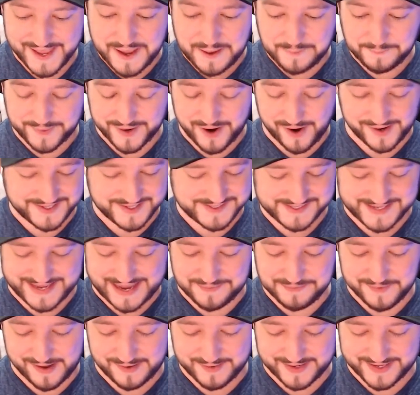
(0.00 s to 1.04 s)
But honestly,
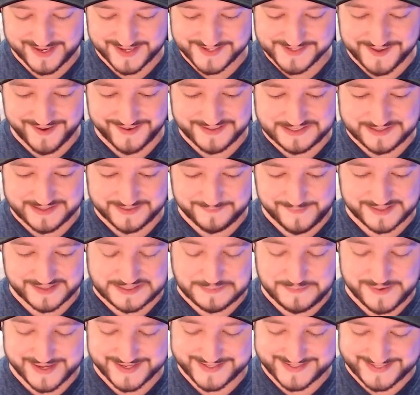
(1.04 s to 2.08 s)
I'm not. It's not meant
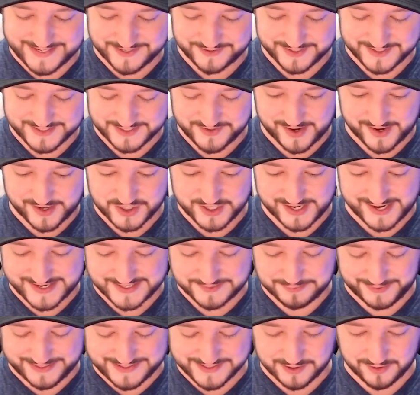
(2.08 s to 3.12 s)
to be a serious strategy,
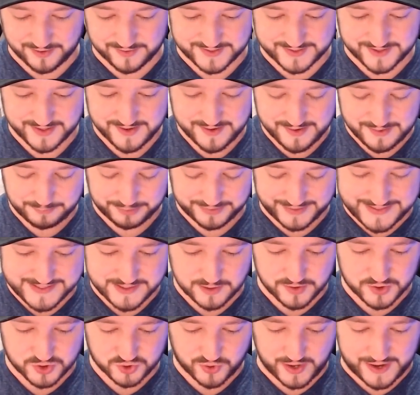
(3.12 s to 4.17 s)
guys. Please don't. Please
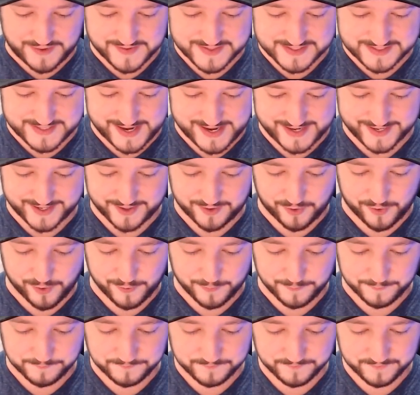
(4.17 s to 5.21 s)
don't try this deck at
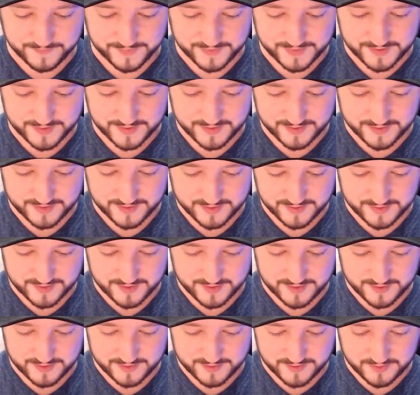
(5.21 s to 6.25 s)
home.
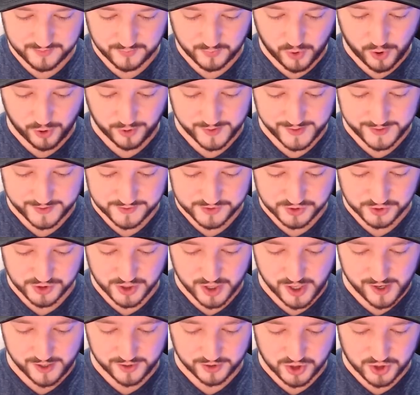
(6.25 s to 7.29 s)
Warning: do
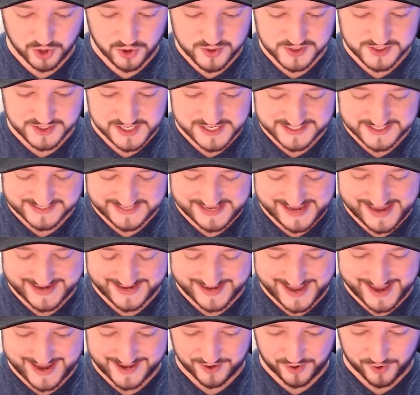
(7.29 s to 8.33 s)
not use this deck
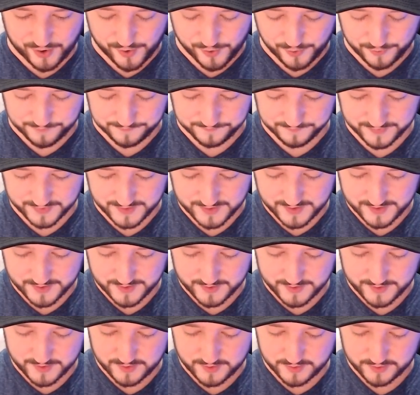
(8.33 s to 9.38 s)
at home.
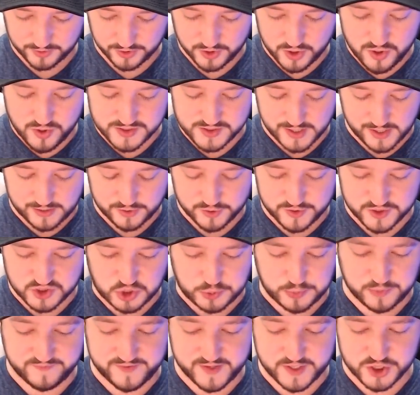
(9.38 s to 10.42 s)
Use under the
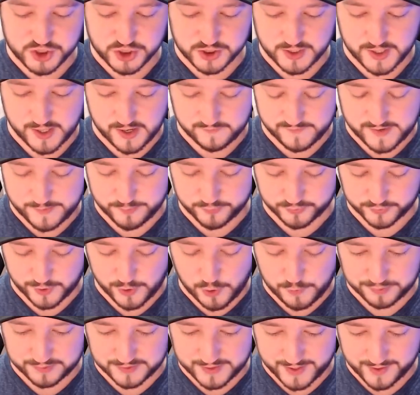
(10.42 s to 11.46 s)
supervision of a
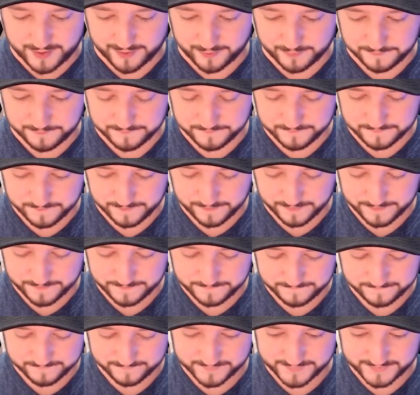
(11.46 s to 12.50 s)
pro player,
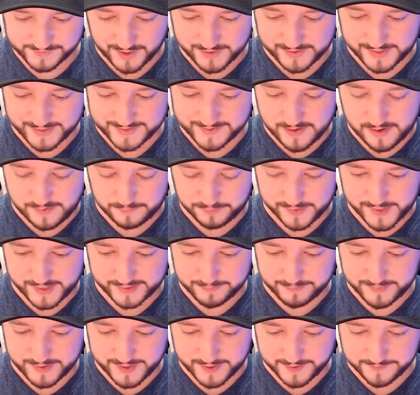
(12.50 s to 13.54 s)
not a nub like
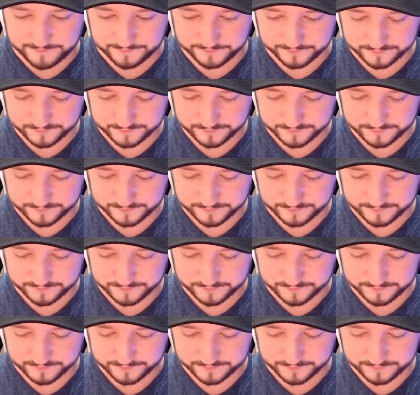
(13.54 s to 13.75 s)
me.